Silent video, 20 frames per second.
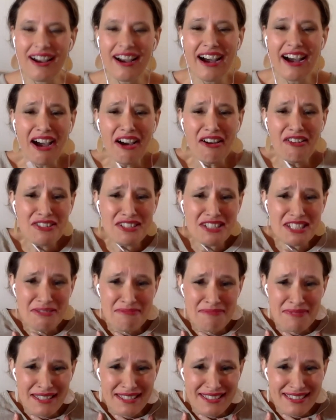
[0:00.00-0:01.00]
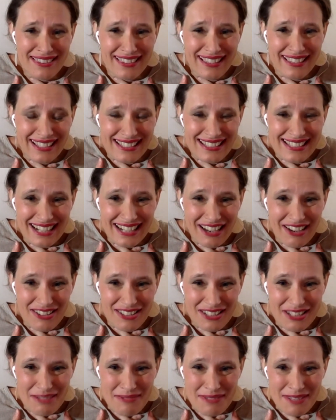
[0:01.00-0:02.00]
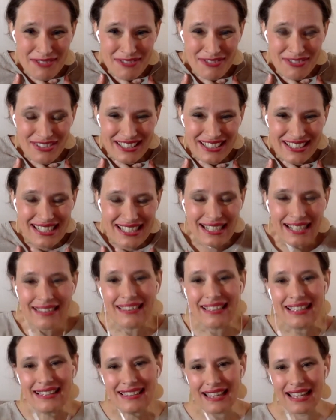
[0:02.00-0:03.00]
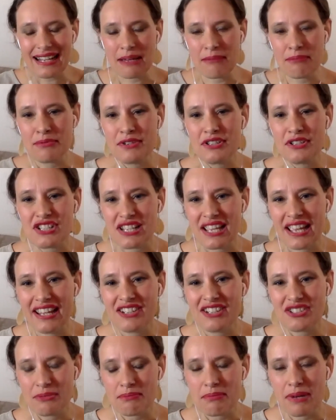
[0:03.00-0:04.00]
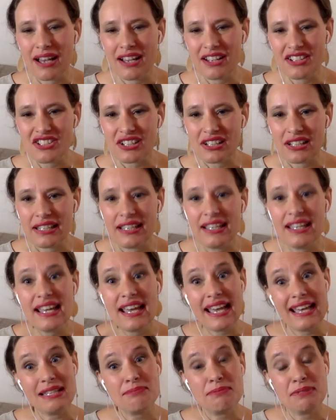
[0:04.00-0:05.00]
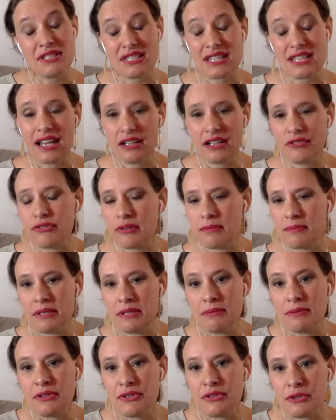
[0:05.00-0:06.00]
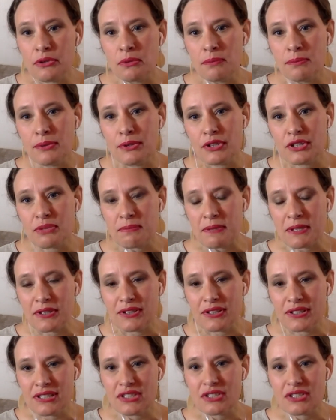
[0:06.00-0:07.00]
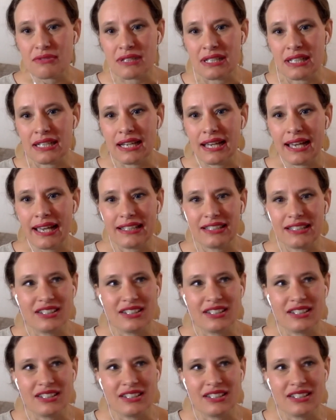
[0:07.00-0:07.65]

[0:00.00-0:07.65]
how deep he thinks and how deep he feels. And I think that appreciation partially has been started for me with your books, because it's really like,